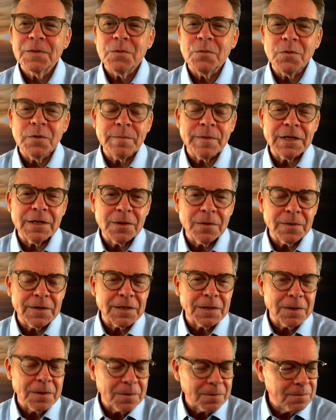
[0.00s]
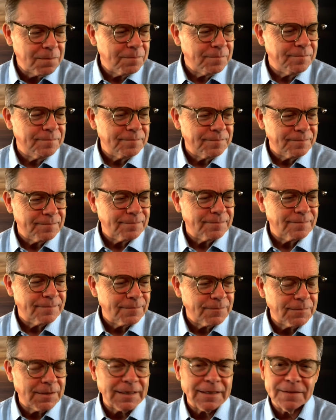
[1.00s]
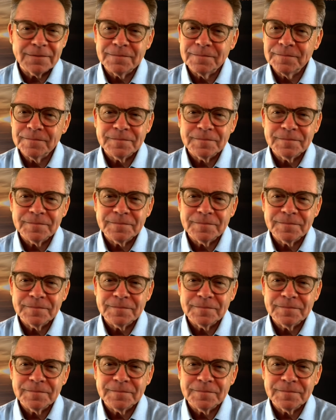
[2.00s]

we'll be going home. Wow.